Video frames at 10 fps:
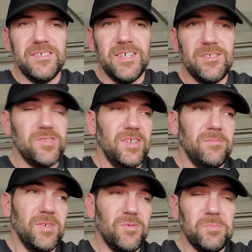I used to
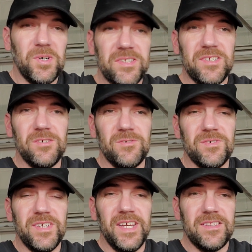help my old boss out
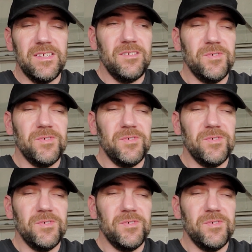at the